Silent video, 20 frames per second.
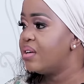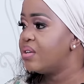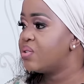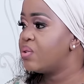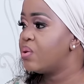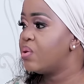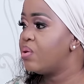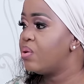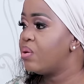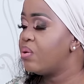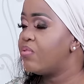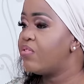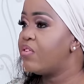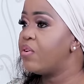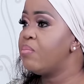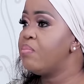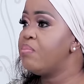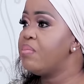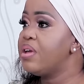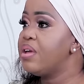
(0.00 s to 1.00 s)
So
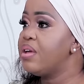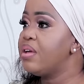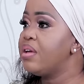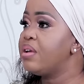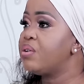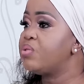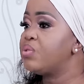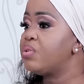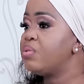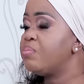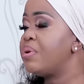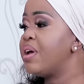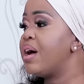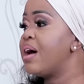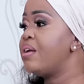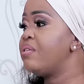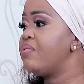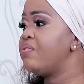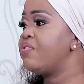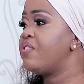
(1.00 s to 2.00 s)
for me, it will be
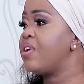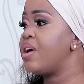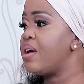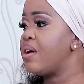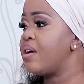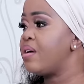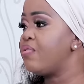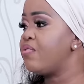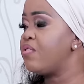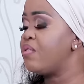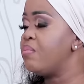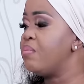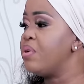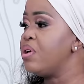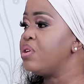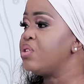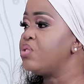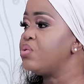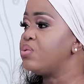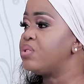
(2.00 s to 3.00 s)
unfair for
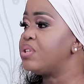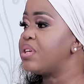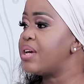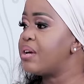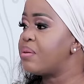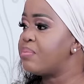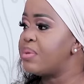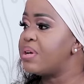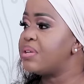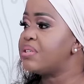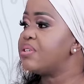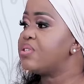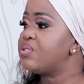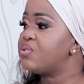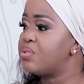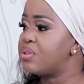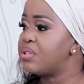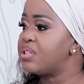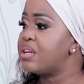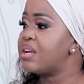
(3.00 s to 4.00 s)
me to take my
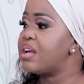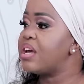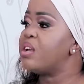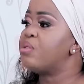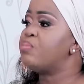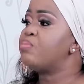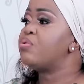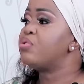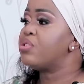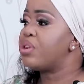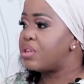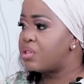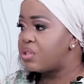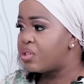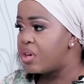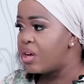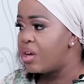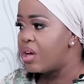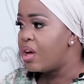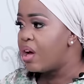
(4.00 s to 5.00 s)
situation and put
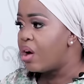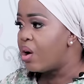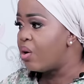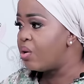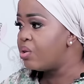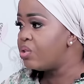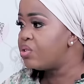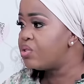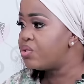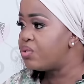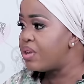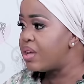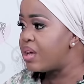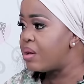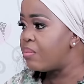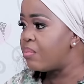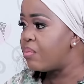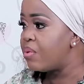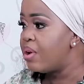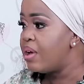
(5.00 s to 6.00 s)
it on to
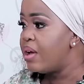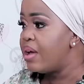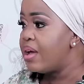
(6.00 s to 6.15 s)
them.